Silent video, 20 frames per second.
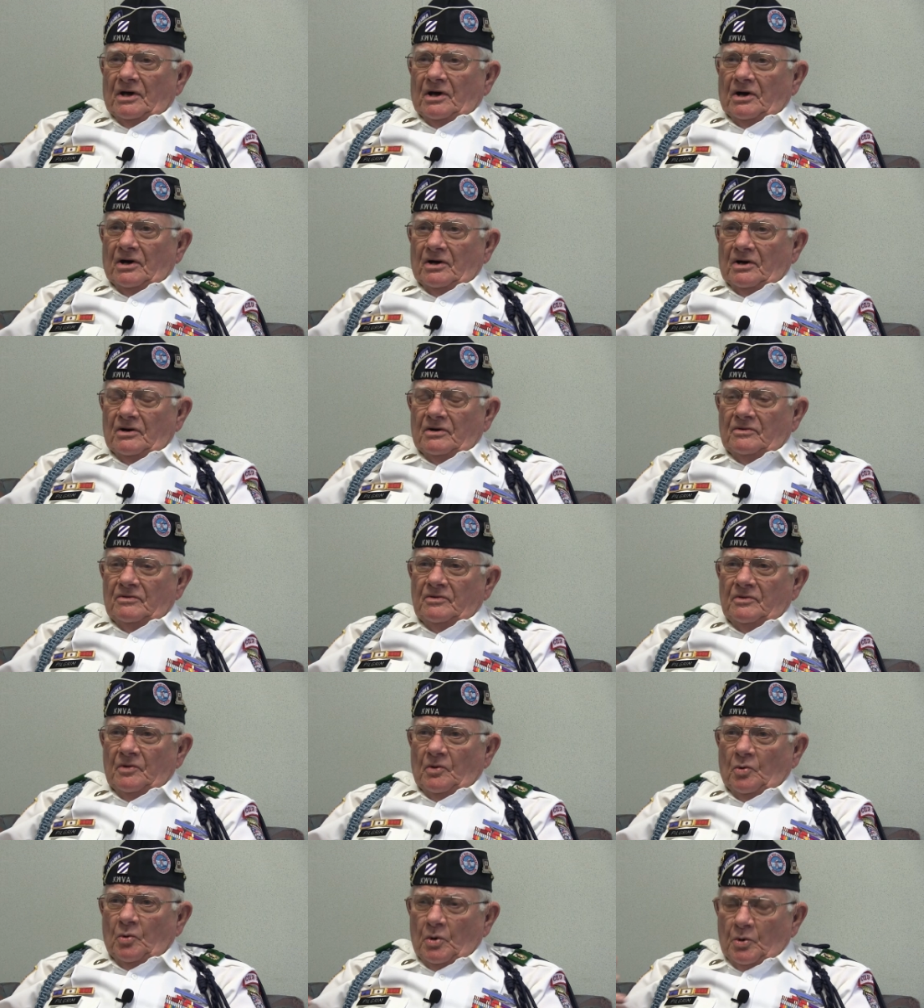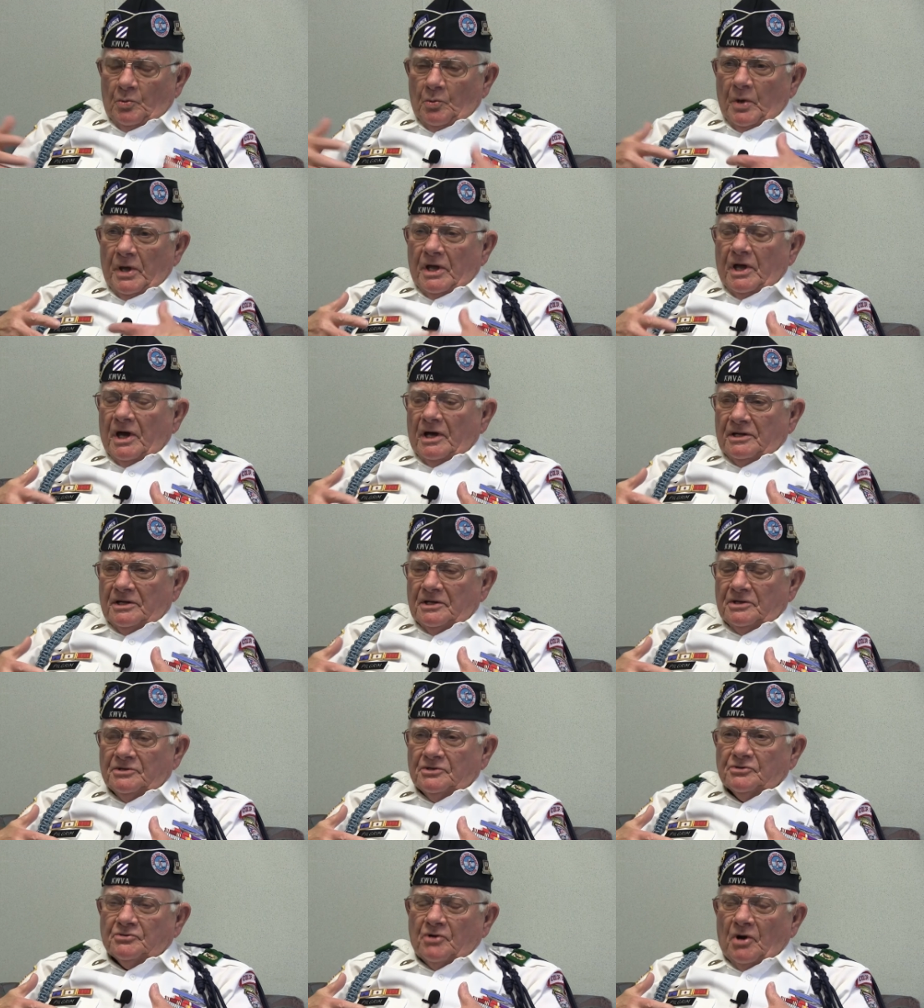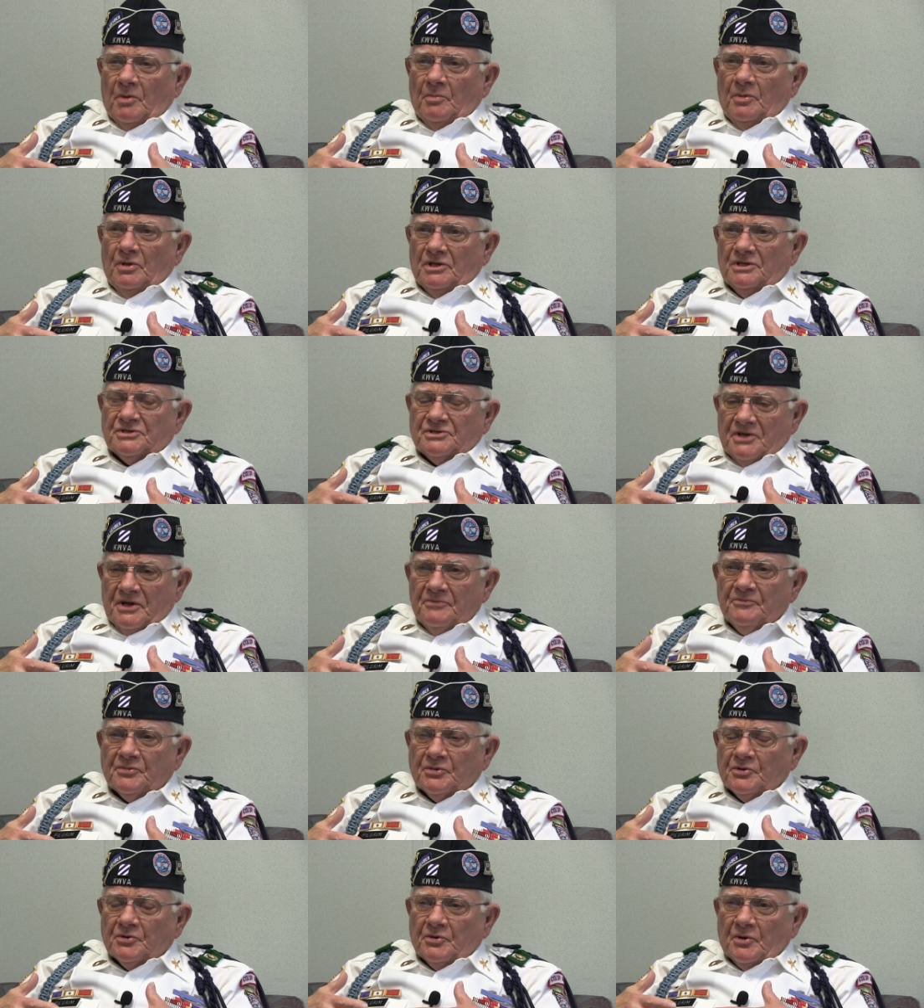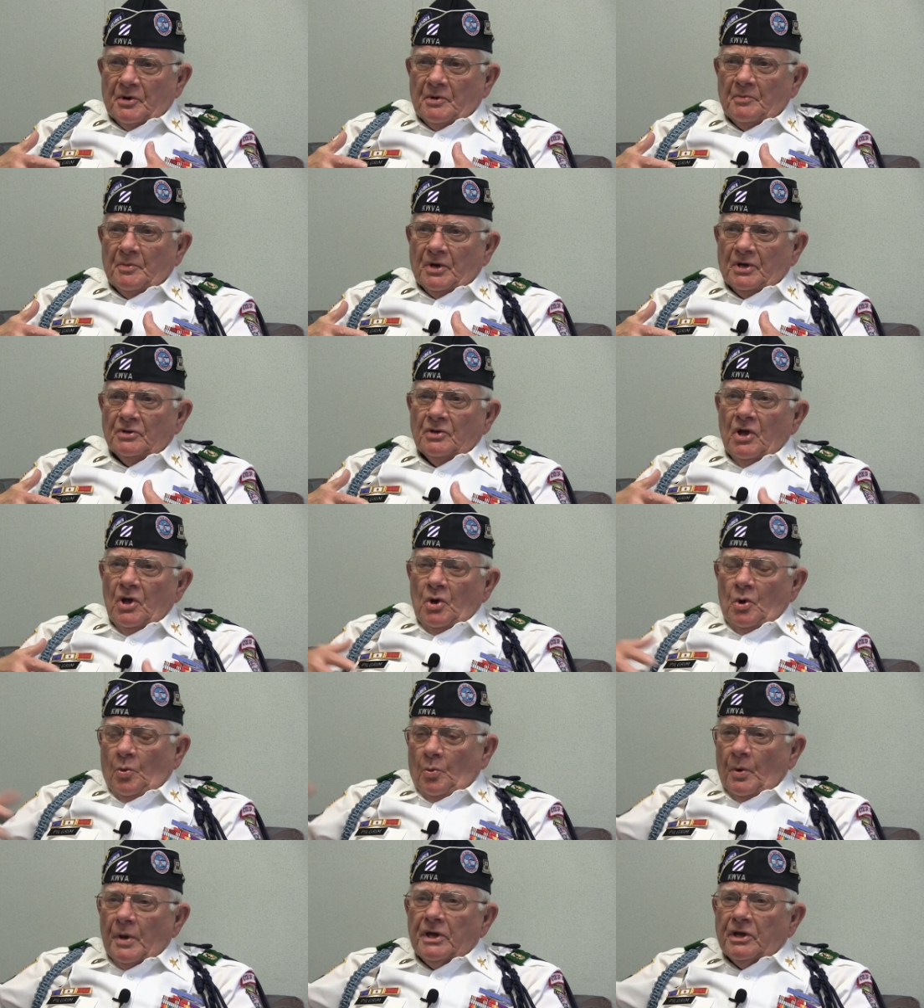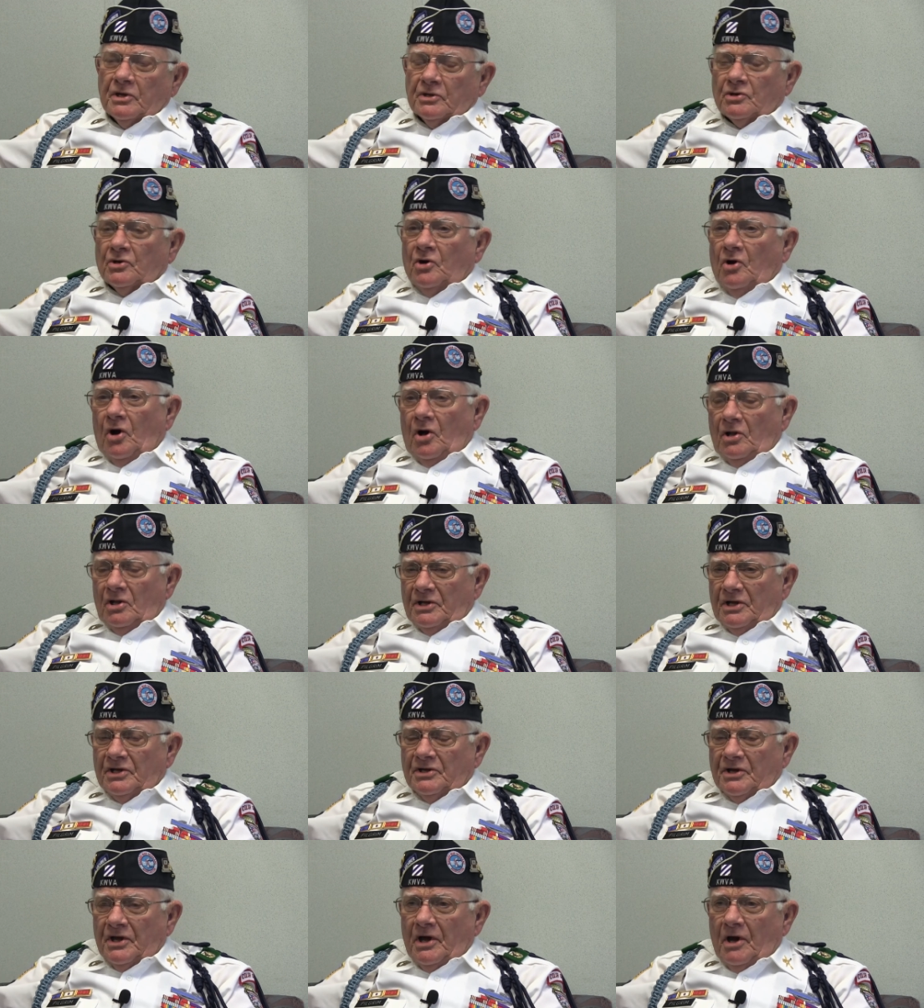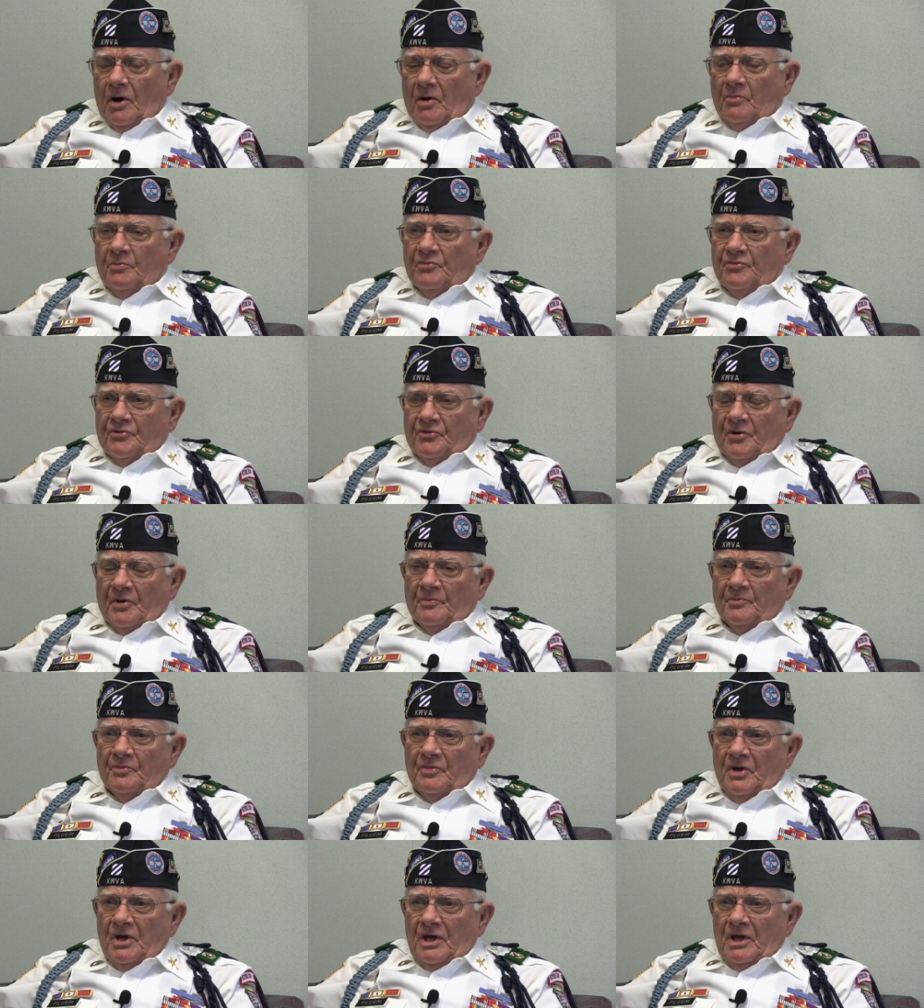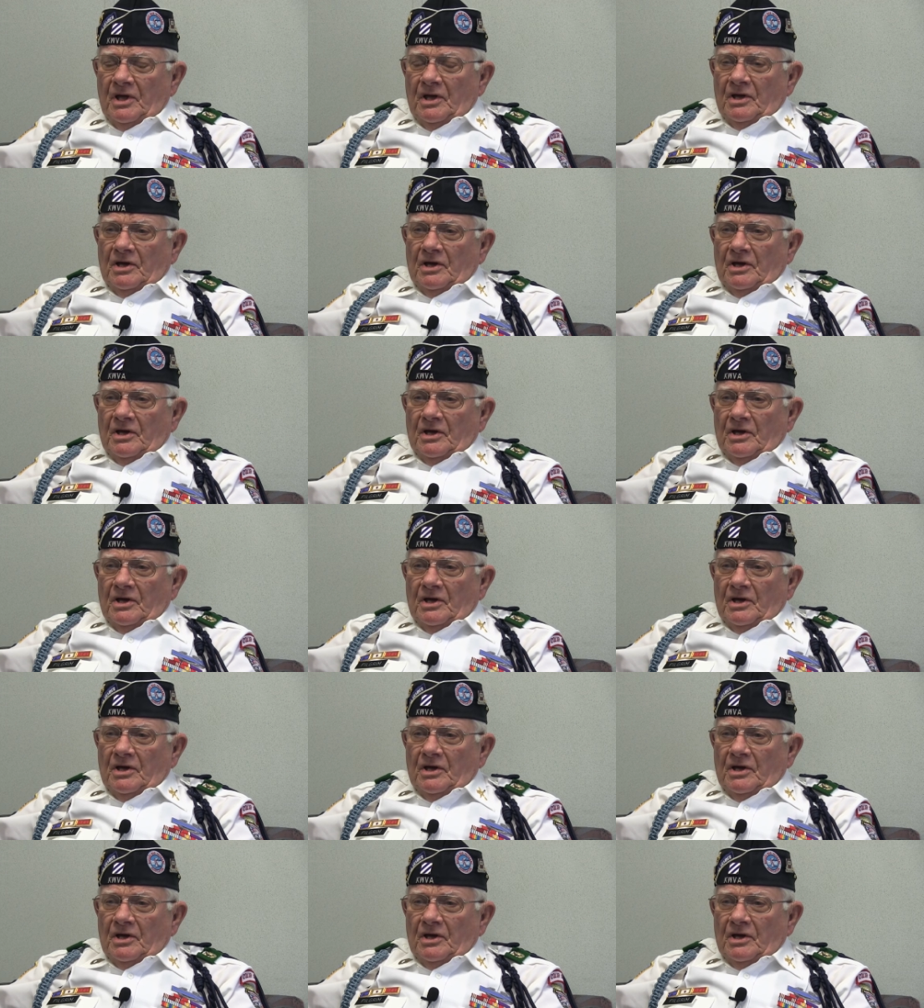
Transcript: Uh, when we got into trouble as infantrymen, we could call in help from